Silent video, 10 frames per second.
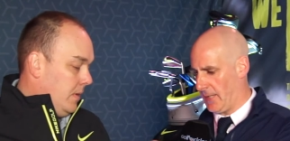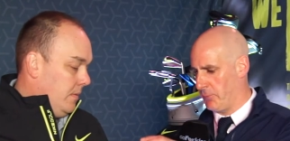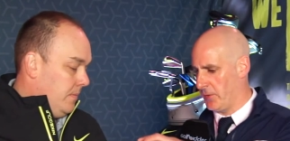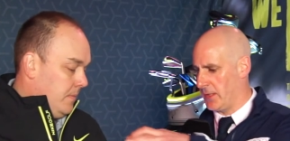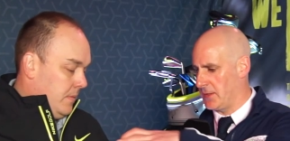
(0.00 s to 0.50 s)

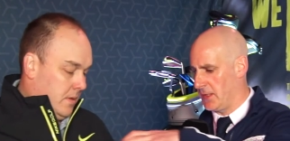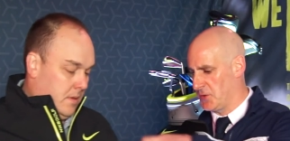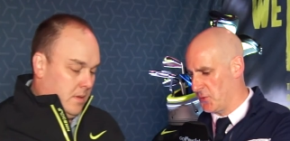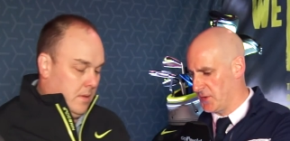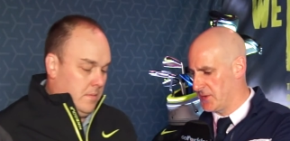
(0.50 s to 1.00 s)
Speaker 1: put in
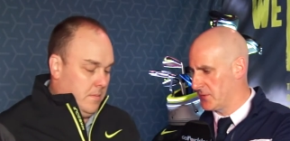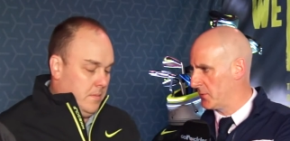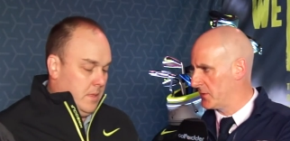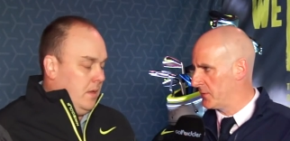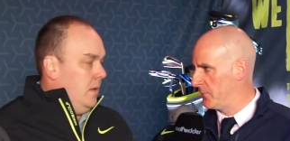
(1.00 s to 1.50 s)
towards
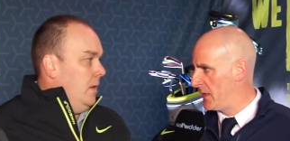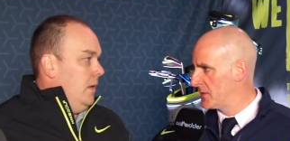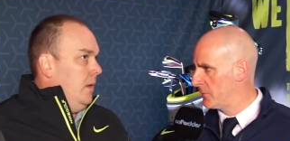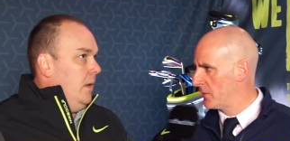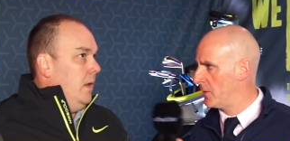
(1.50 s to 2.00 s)
the
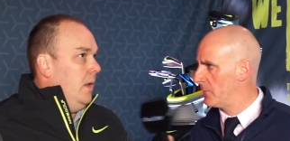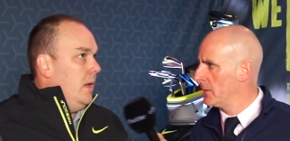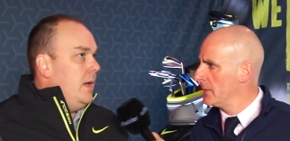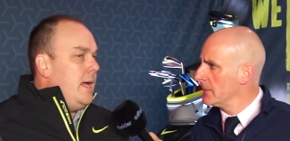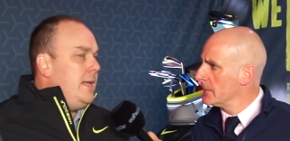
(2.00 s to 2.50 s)
face of the club.
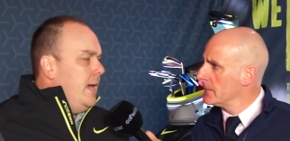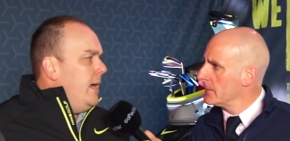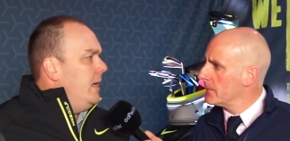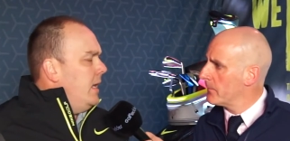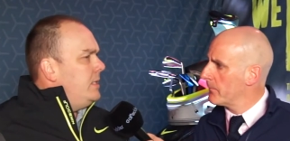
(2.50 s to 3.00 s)

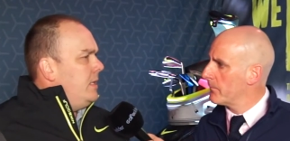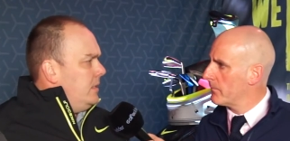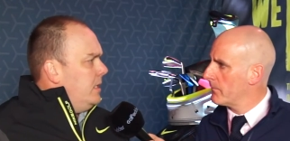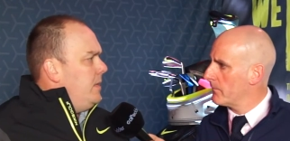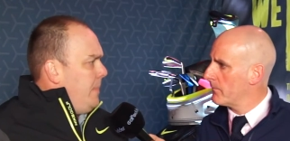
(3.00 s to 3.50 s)
Speaker 2: Yeah,
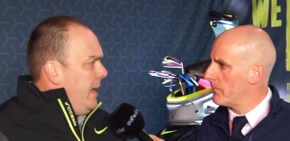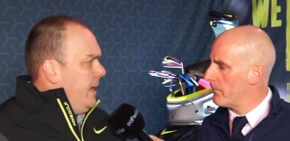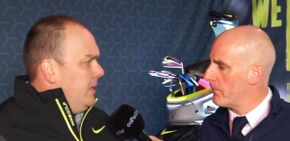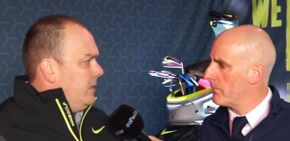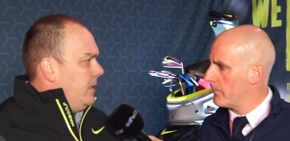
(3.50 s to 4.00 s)
it
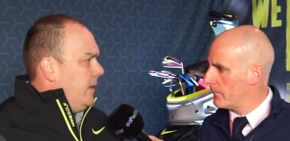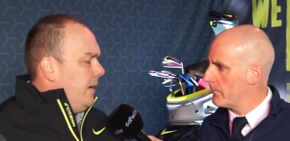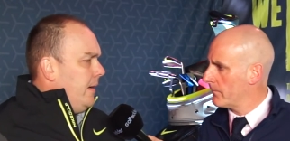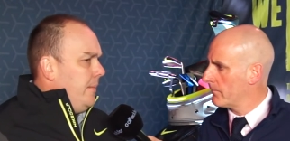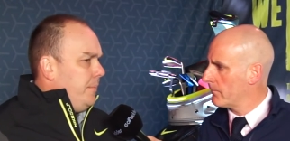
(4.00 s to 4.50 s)
depends.
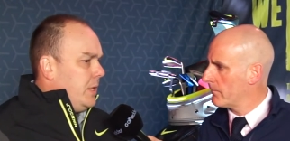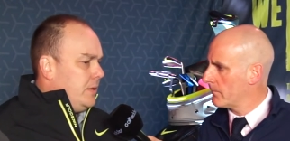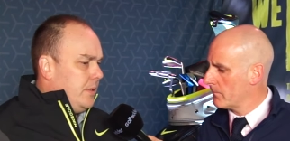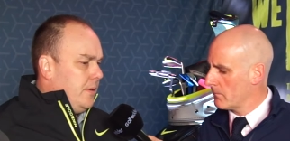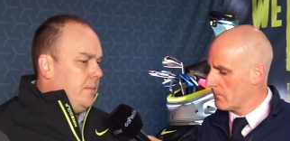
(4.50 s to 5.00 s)

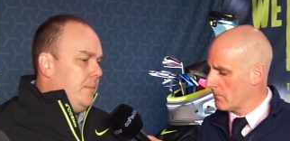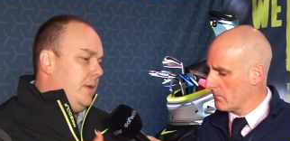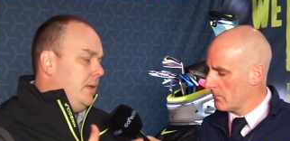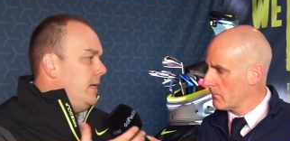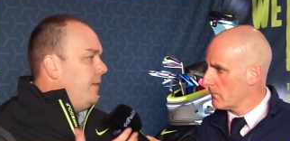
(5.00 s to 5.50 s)
So
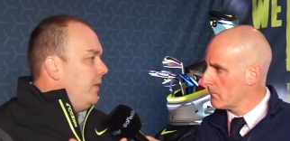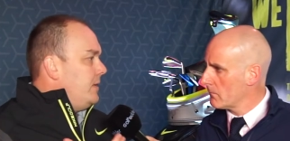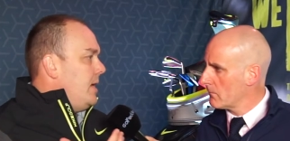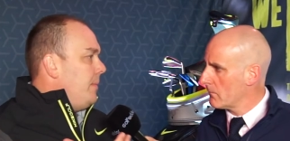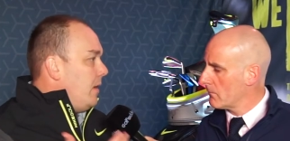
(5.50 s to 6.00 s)
you take, for
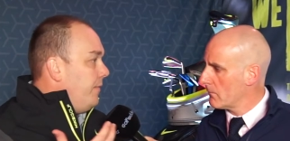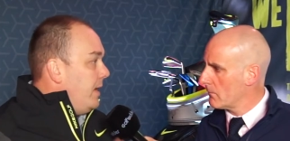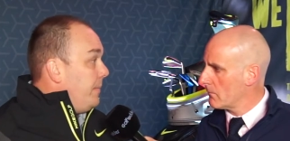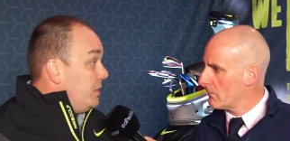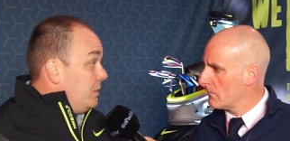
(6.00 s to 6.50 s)
example, our
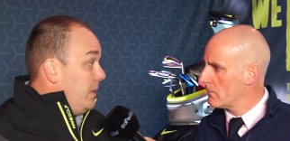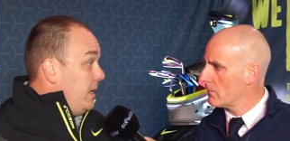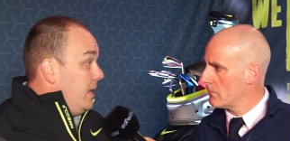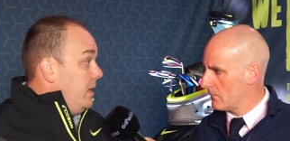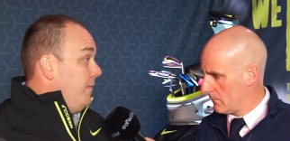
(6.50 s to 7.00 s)
Vapor
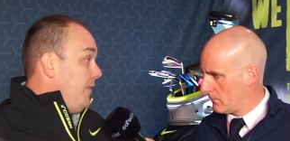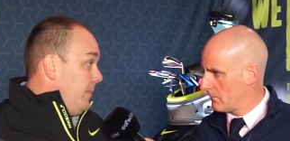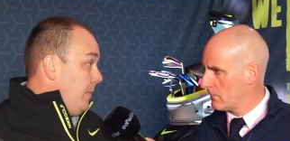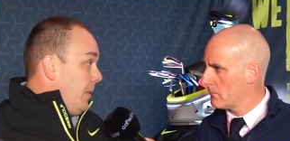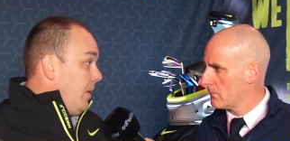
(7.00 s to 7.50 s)
Speed and
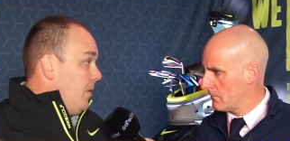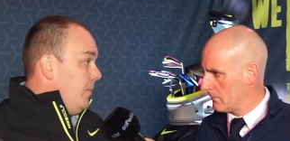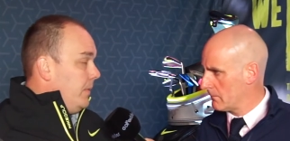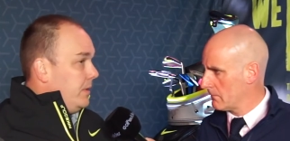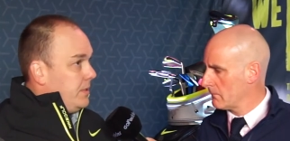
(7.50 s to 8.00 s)
Vapor
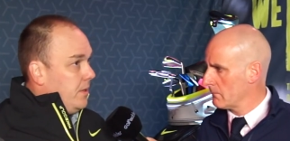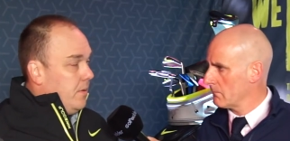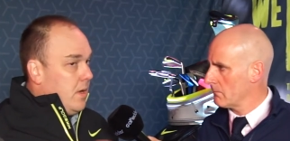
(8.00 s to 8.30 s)
Pro. So